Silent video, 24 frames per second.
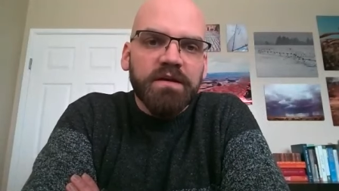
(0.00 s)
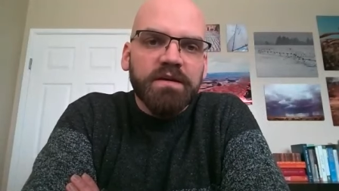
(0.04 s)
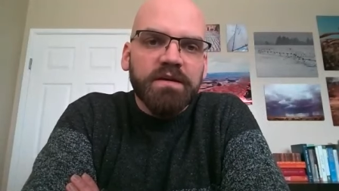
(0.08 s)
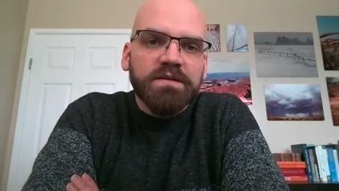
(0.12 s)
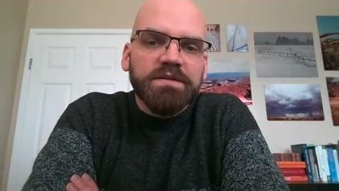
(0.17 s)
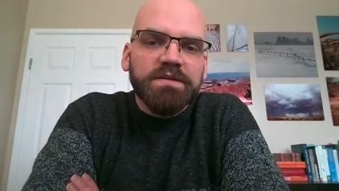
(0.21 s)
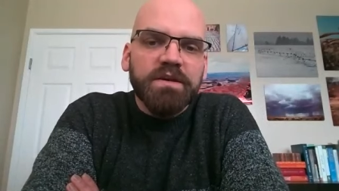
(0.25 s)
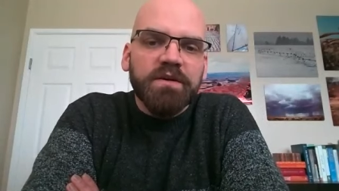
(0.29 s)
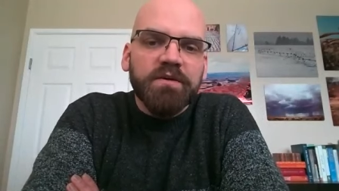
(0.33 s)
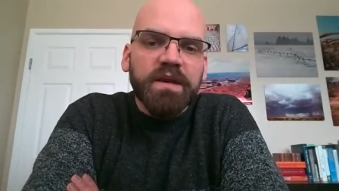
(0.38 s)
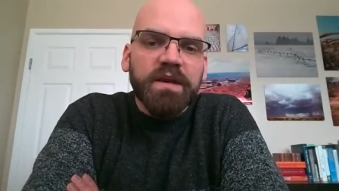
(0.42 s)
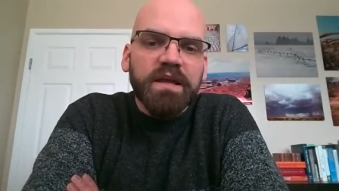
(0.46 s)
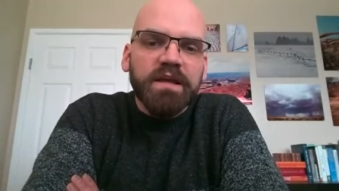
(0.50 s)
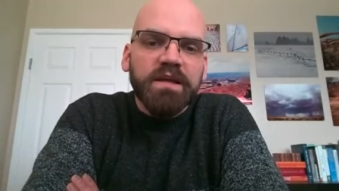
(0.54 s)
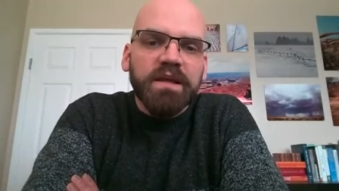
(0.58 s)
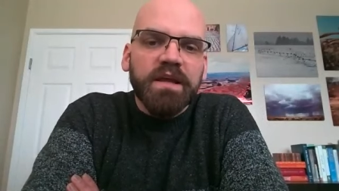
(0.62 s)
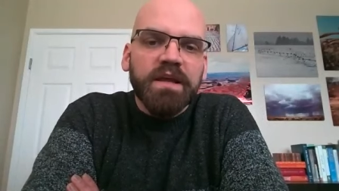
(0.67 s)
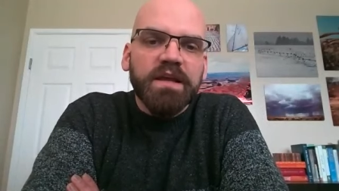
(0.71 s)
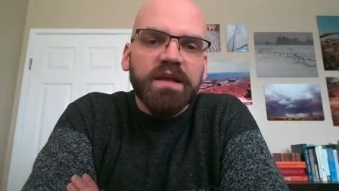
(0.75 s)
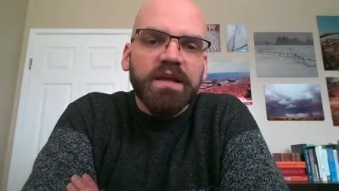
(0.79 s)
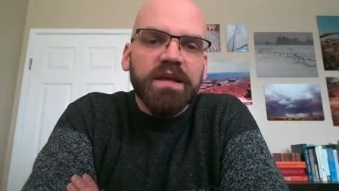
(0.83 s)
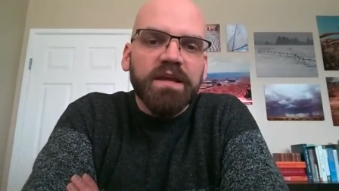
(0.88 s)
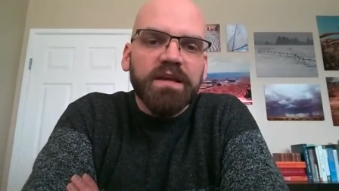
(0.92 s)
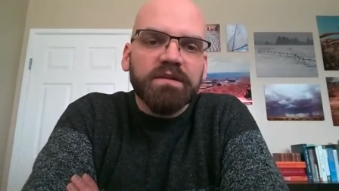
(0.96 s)
so it,
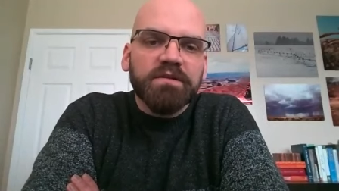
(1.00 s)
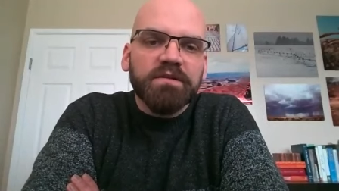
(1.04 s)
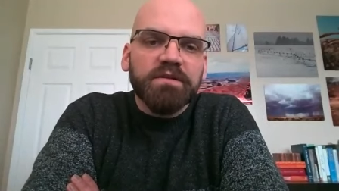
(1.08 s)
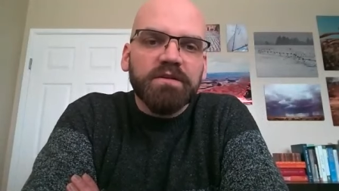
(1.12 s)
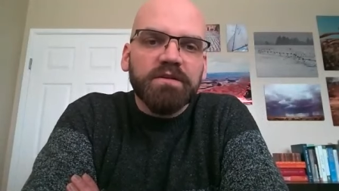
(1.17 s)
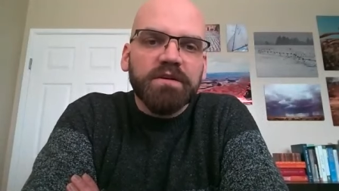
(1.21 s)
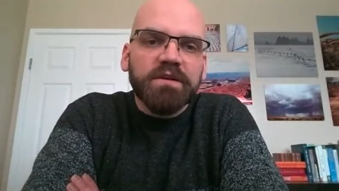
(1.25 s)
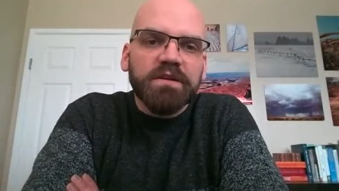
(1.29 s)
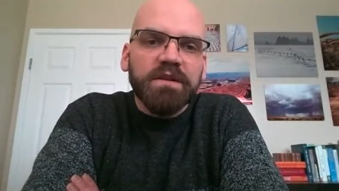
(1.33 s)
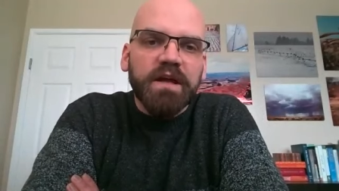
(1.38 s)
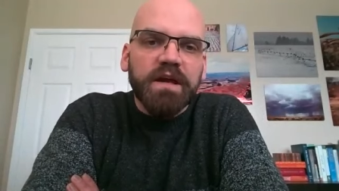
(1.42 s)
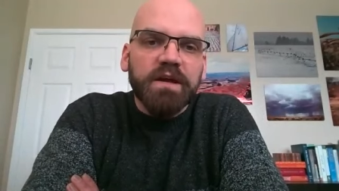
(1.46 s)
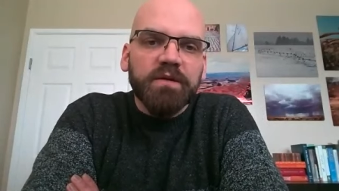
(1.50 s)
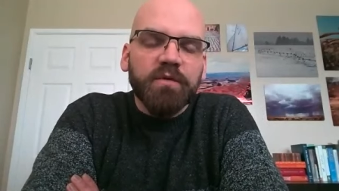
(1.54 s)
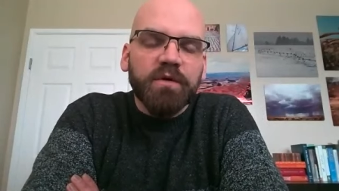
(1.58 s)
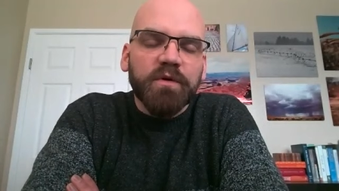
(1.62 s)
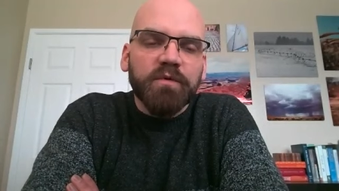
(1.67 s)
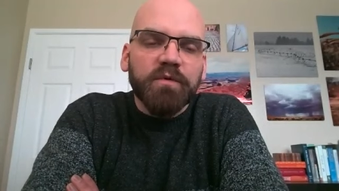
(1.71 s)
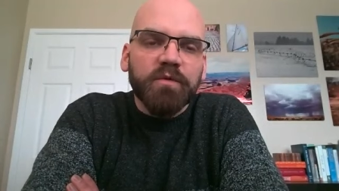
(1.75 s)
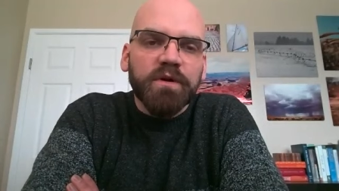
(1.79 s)
it can look like what,